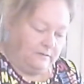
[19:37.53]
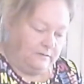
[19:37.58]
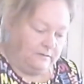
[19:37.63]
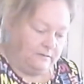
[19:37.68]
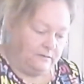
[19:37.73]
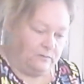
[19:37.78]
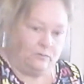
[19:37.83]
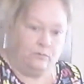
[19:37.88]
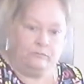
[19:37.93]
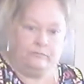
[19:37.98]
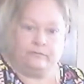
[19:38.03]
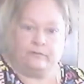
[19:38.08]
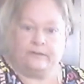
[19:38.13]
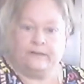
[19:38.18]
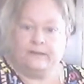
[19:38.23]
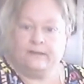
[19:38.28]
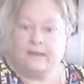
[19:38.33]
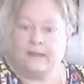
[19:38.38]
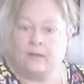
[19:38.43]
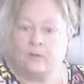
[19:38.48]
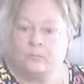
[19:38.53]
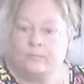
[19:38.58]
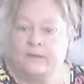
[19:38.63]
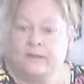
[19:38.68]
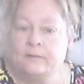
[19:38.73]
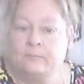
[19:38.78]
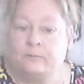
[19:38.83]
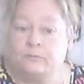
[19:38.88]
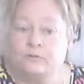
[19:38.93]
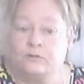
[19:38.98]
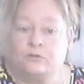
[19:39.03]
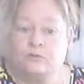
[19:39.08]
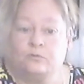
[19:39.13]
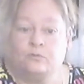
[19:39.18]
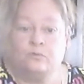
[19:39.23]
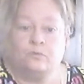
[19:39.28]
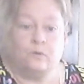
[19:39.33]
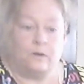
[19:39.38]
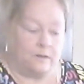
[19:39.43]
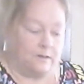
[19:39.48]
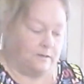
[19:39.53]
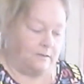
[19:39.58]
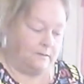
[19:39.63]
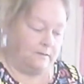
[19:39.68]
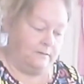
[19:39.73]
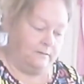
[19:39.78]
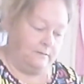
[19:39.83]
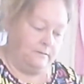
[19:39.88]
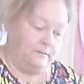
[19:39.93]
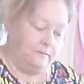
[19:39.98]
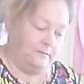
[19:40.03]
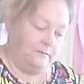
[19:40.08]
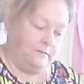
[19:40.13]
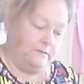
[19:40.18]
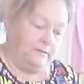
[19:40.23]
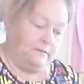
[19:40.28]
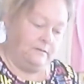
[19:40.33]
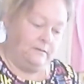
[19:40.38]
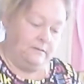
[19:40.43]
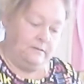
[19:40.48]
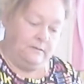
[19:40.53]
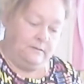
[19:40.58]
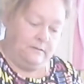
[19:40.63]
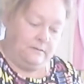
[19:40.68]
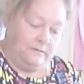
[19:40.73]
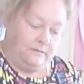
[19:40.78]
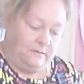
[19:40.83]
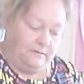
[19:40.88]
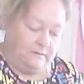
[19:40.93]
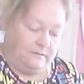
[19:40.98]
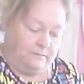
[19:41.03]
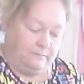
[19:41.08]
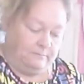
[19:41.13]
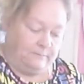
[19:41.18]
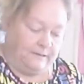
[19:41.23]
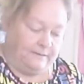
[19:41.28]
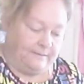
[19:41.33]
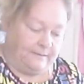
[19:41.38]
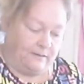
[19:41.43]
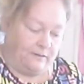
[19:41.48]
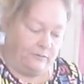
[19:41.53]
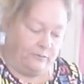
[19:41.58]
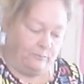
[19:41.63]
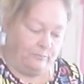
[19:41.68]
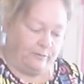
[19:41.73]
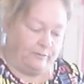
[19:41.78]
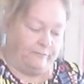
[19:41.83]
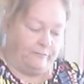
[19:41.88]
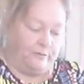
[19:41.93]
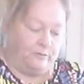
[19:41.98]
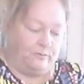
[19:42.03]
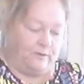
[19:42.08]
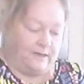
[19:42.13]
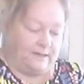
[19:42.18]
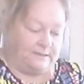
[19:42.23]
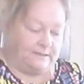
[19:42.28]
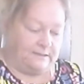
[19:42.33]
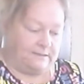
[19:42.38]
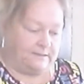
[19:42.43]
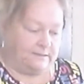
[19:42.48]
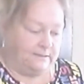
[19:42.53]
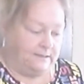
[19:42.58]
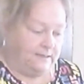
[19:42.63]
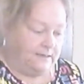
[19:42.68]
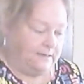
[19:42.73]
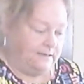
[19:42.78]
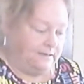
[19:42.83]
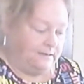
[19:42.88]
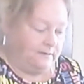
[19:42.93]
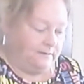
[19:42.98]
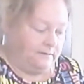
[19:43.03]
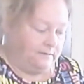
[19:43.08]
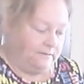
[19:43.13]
And hopefully I'll be able to make that other bread for you guys to see.